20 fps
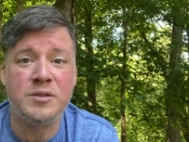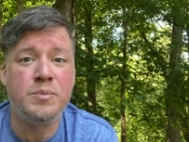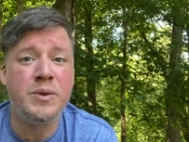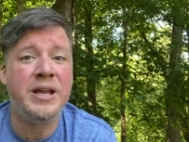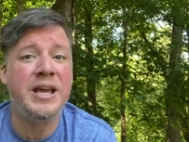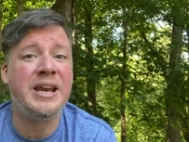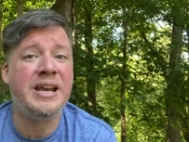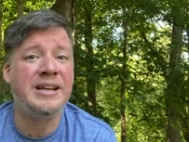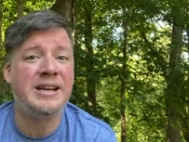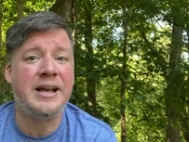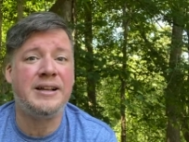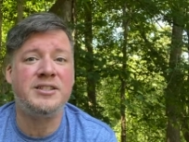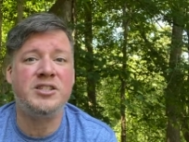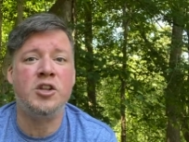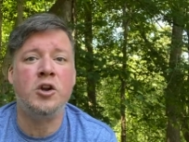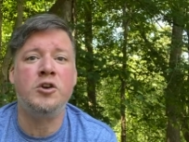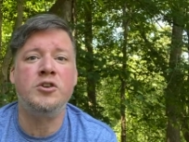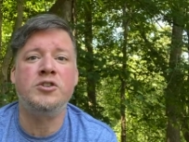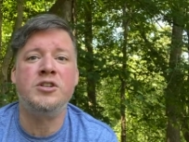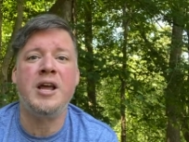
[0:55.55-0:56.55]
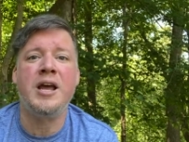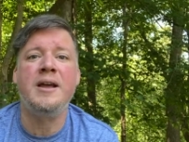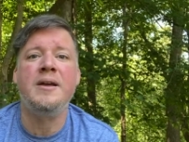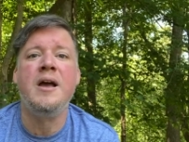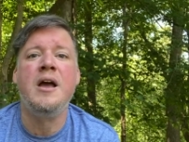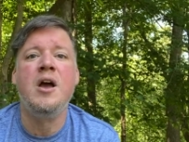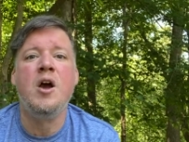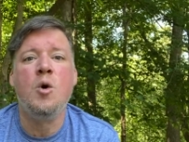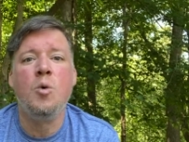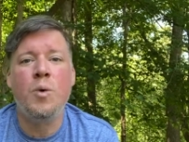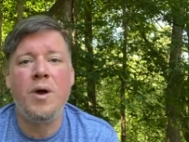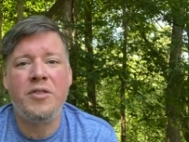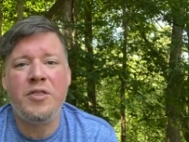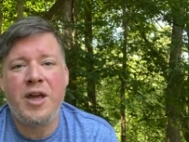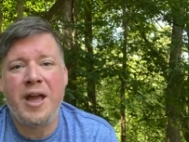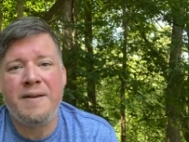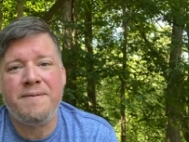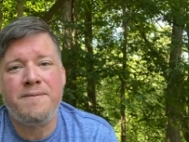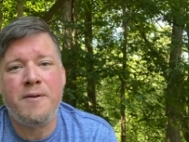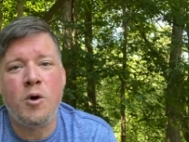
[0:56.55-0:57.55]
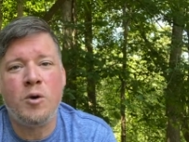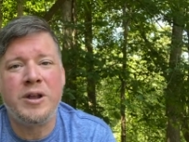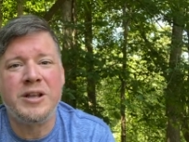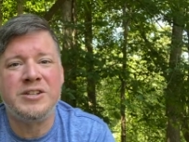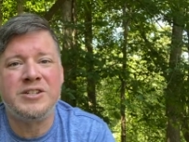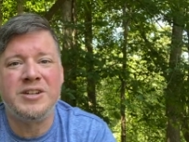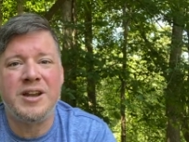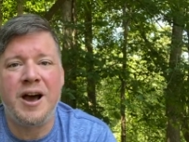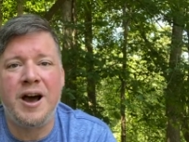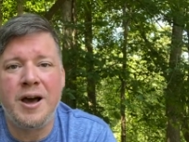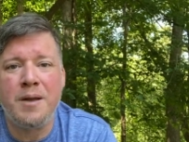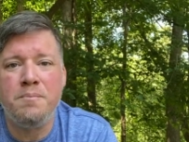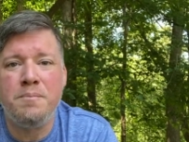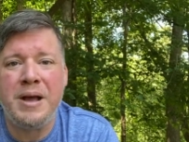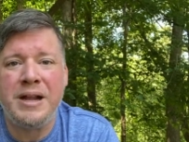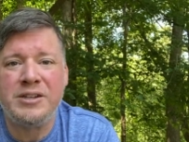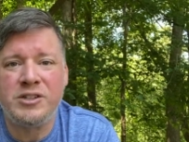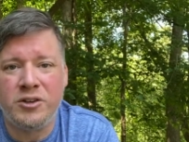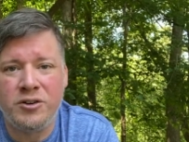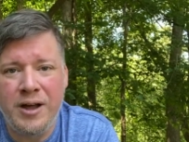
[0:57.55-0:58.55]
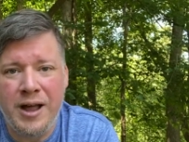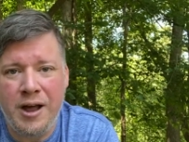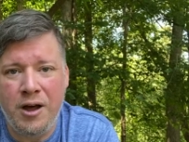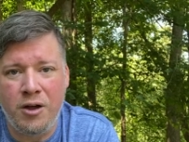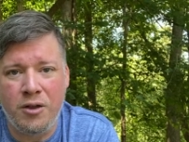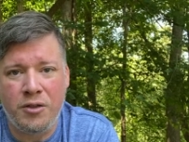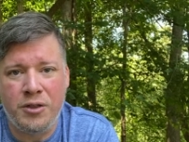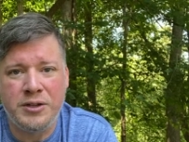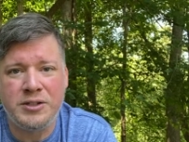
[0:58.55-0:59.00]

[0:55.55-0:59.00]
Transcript: beginning next Thursday with a focus on mental health.